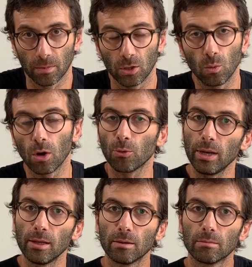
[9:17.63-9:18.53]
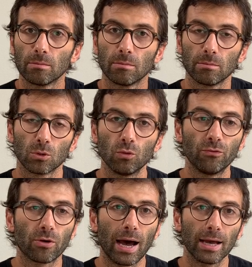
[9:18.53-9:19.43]
You want really to
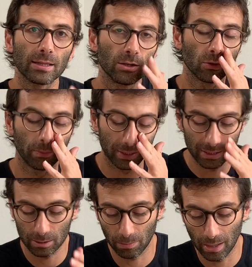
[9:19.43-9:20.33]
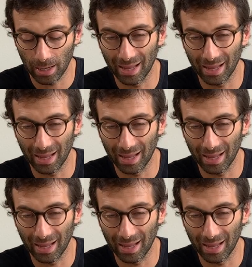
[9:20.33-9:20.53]
write in your business plan